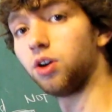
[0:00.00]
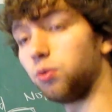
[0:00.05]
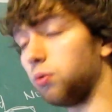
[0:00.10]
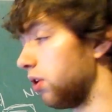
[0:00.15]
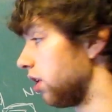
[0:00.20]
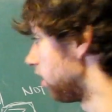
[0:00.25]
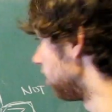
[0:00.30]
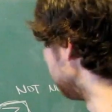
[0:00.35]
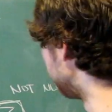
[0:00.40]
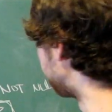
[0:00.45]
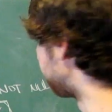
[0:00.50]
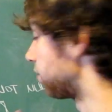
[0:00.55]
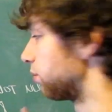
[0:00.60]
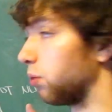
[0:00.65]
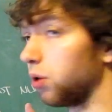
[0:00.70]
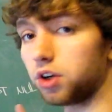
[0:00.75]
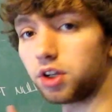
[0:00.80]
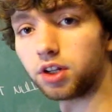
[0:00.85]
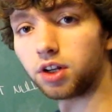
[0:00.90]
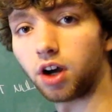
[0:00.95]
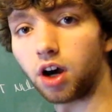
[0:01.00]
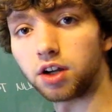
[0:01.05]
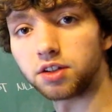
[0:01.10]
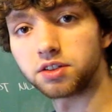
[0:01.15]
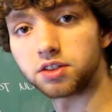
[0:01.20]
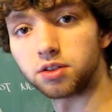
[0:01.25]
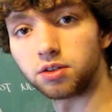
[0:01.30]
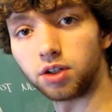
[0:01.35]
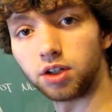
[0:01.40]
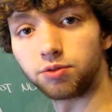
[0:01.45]
Well, if we wanted
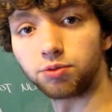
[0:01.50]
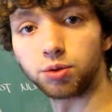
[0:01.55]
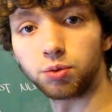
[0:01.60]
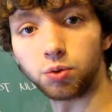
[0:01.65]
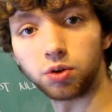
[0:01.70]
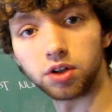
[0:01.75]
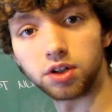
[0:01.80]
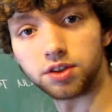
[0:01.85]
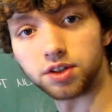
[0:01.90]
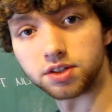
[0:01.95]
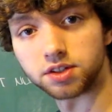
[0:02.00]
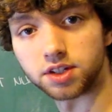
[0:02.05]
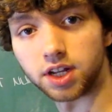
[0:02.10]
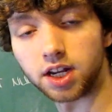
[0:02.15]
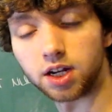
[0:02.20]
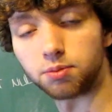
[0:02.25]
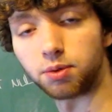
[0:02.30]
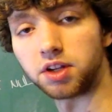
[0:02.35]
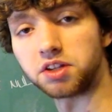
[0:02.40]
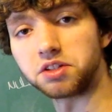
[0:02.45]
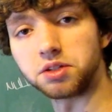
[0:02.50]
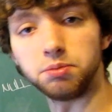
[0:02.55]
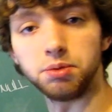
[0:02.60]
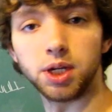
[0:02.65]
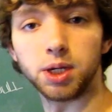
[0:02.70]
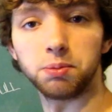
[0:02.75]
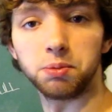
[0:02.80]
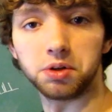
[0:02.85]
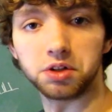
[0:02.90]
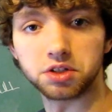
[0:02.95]
us to, if we wanted this database to
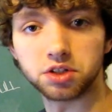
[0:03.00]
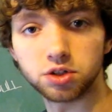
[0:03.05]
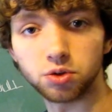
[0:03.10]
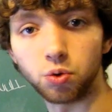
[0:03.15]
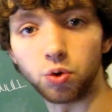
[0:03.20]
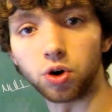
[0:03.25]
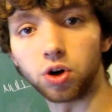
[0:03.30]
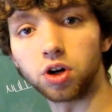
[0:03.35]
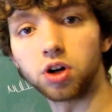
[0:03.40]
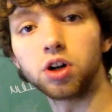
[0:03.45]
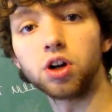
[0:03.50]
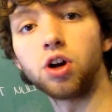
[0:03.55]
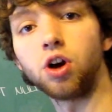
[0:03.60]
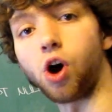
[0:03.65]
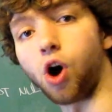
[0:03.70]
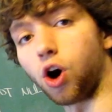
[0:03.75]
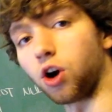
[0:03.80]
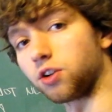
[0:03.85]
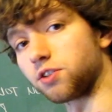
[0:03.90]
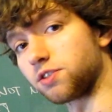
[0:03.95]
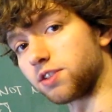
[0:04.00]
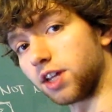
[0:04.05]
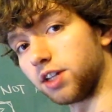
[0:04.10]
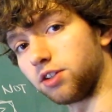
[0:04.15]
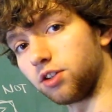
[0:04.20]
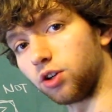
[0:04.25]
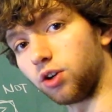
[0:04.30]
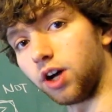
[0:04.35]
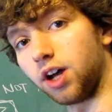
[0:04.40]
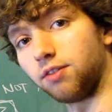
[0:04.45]
be able to store cards that
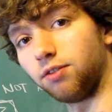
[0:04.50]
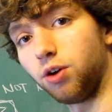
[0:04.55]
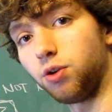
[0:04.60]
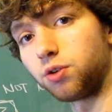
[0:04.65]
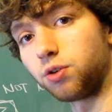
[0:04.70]
don't have